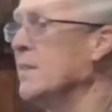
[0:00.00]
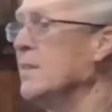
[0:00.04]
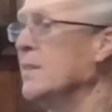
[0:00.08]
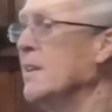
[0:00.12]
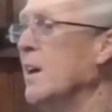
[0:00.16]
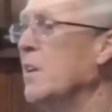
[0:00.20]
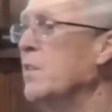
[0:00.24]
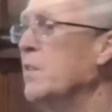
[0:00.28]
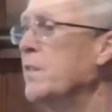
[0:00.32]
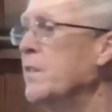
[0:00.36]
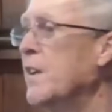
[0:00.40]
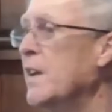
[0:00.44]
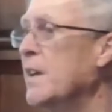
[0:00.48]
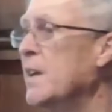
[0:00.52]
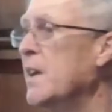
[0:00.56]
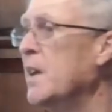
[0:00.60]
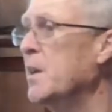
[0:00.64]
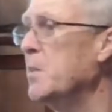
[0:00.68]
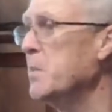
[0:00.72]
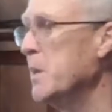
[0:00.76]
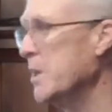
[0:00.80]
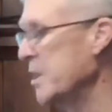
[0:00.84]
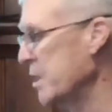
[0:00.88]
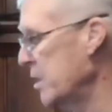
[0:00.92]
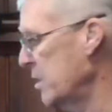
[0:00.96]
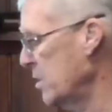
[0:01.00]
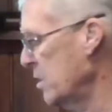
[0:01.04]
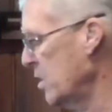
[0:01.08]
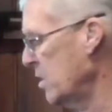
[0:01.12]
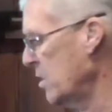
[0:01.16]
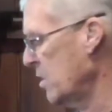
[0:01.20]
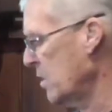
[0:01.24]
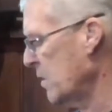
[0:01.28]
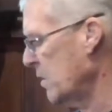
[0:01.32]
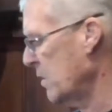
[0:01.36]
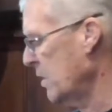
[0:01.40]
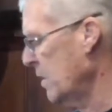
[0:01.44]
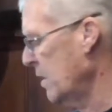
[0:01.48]

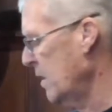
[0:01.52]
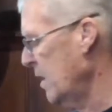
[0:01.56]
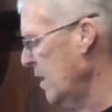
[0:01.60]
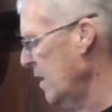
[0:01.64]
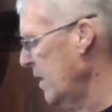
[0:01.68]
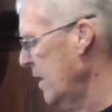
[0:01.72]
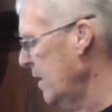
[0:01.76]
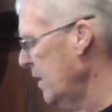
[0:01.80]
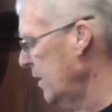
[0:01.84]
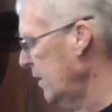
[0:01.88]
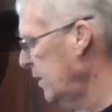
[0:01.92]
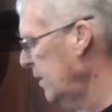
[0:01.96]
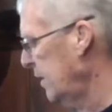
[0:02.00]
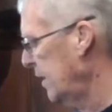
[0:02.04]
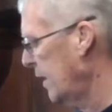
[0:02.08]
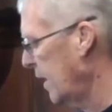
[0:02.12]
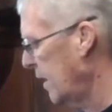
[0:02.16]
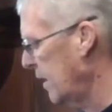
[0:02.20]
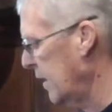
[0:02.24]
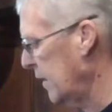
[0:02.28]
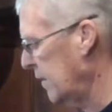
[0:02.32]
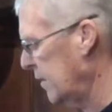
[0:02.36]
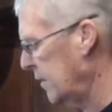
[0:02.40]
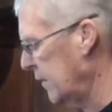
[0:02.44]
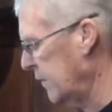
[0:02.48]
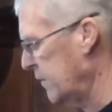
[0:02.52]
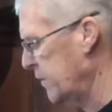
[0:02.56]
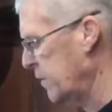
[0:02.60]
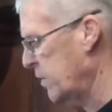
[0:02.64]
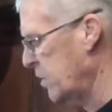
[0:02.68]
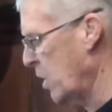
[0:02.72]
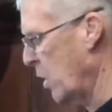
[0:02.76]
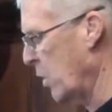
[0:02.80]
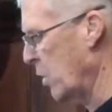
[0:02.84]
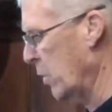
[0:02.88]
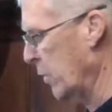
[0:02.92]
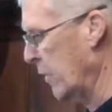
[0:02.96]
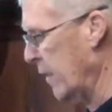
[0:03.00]
self-image. Studies have
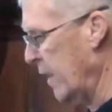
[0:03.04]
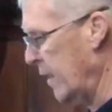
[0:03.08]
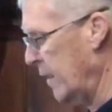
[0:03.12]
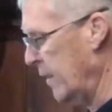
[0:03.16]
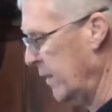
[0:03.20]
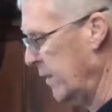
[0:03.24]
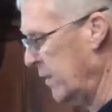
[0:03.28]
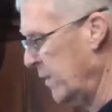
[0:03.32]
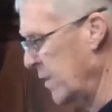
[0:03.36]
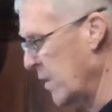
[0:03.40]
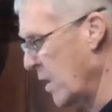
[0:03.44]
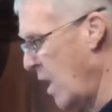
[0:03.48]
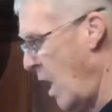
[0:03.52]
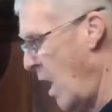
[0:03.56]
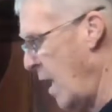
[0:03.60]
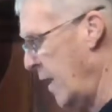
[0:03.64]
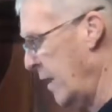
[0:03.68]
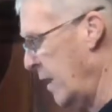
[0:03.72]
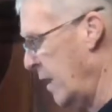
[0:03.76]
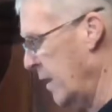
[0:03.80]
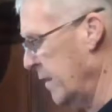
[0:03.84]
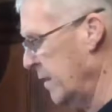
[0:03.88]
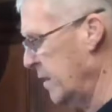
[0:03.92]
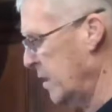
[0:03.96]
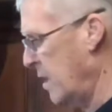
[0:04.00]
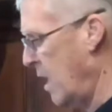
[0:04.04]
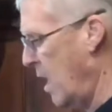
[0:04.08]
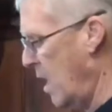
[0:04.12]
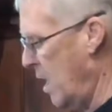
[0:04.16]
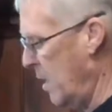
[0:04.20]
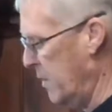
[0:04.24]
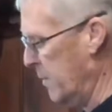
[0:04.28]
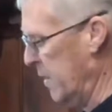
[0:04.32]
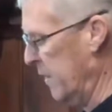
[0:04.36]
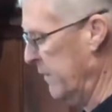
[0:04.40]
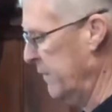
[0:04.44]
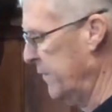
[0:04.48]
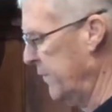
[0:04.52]
shown that it's not
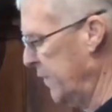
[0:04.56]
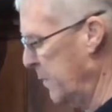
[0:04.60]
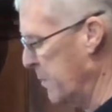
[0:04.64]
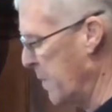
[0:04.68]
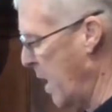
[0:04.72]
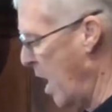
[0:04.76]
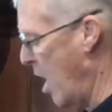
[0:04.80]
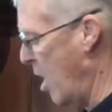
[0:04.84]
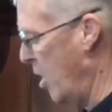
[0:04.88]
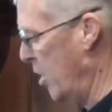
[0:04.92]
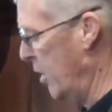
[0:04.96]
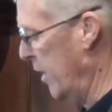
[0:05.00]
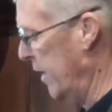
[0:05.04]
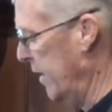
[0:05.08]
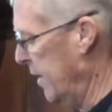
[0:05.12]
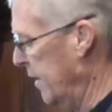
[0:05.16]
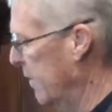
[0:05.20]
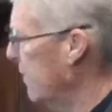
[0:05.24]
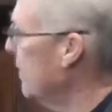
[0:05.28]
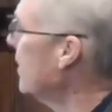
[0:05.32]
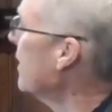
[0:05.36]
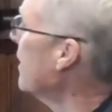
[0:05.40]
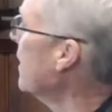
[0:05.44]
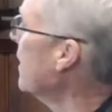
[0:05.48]
uncommon for Maori